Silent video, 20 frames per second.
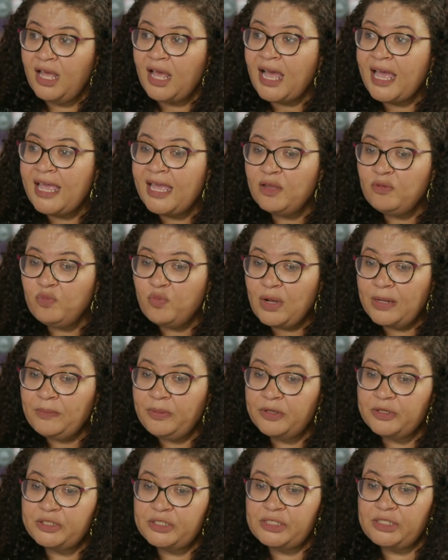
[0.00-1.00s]
I had one
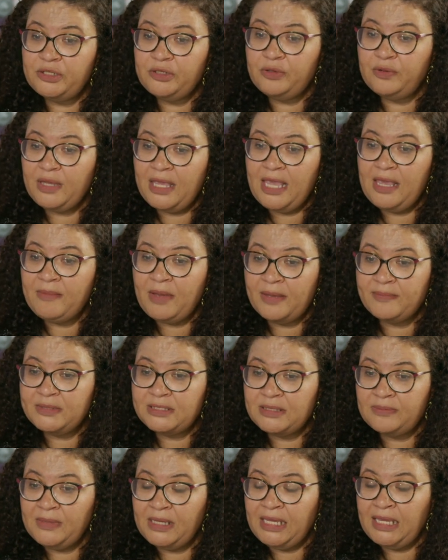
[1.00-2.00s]
person who came up
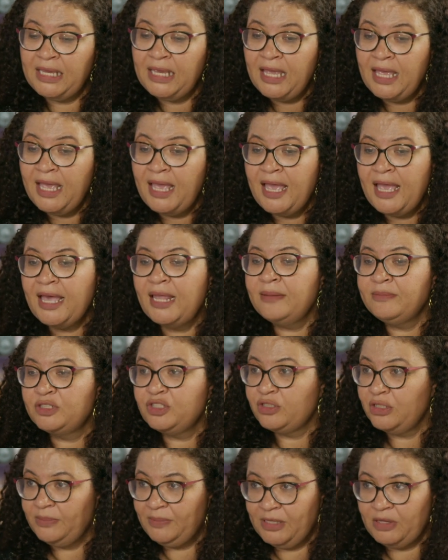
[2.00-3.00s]
to me, and I'm
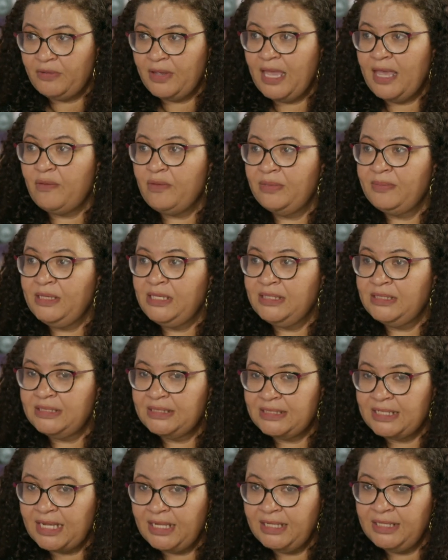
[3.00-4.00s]
sure he'd be okay with me
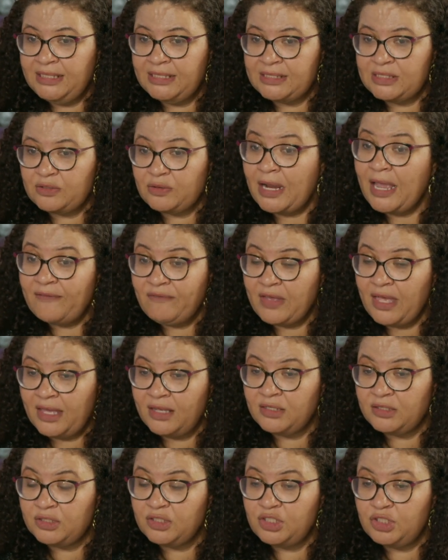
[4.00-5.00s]
telling the story. I've
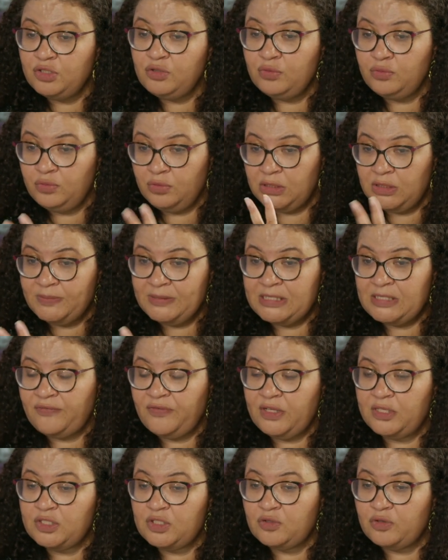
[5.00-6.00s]
two
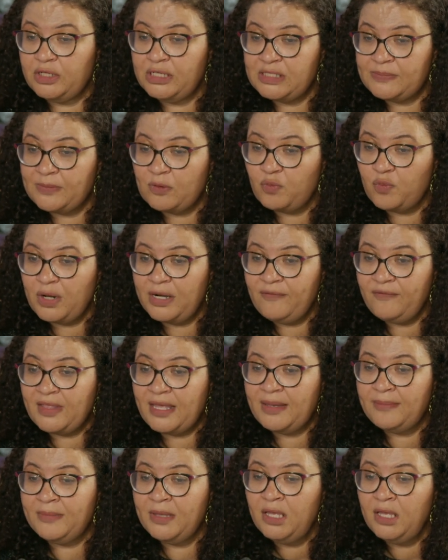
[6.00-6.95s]
specific stories, but one of them